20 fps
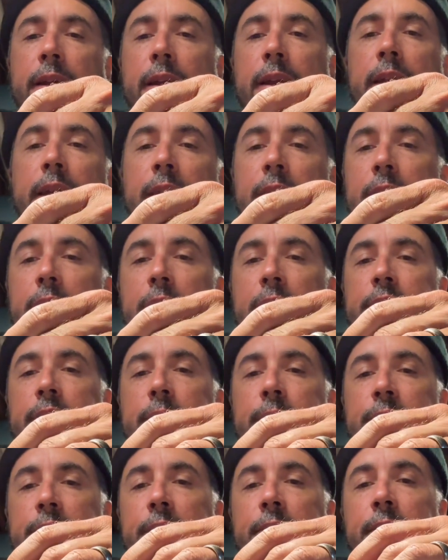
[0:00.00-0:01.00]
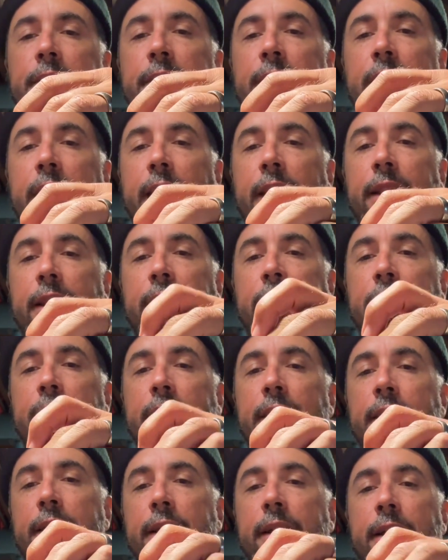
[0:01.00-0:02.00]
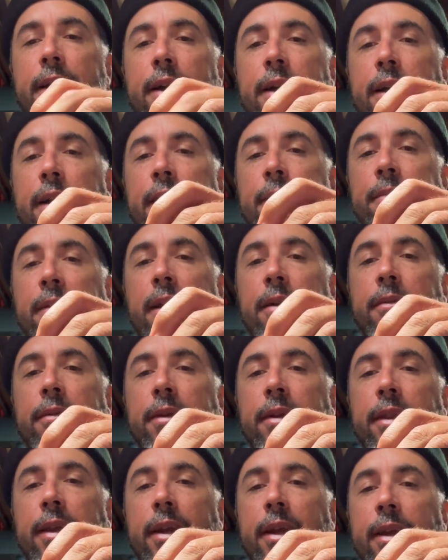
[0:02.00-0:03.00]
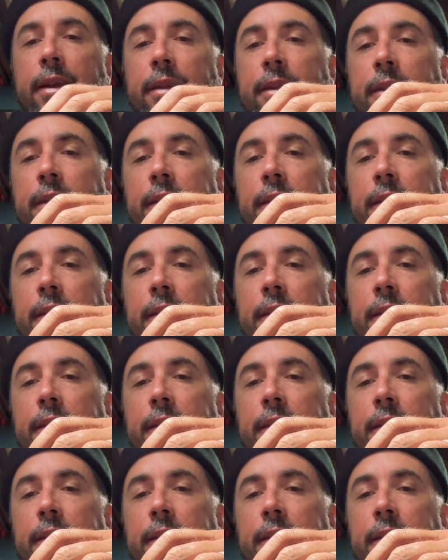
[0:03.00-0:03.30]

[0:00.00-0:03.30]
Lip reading: and as I'm doing that, I'm not really,